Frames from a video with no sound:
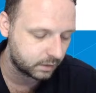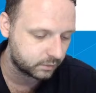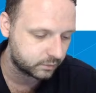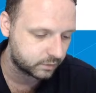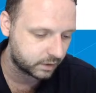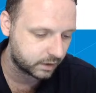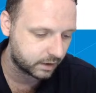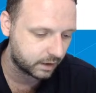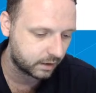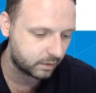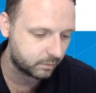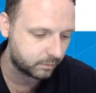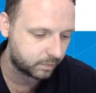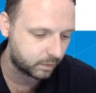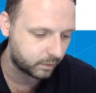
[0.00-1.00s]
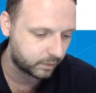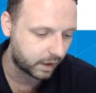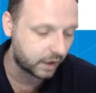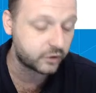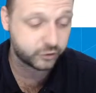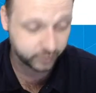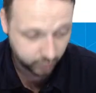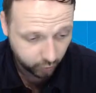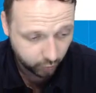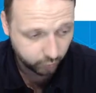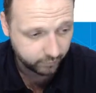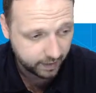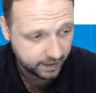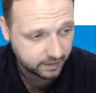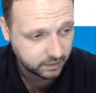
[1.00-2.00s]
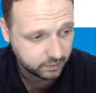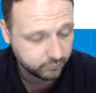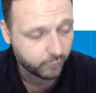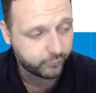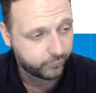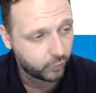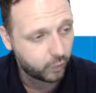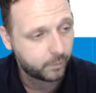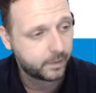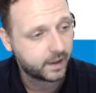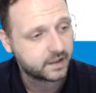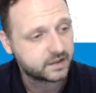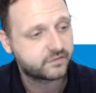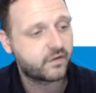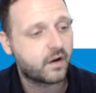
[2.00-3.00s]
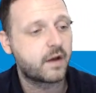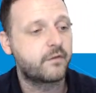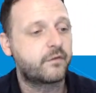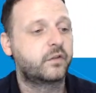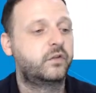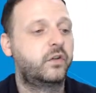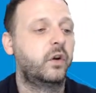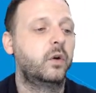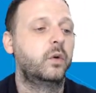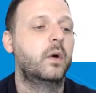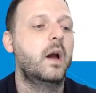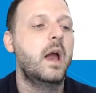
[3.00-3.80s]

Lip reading: Trincão, Podence, and Traore. You've got 4 players fighting for 2.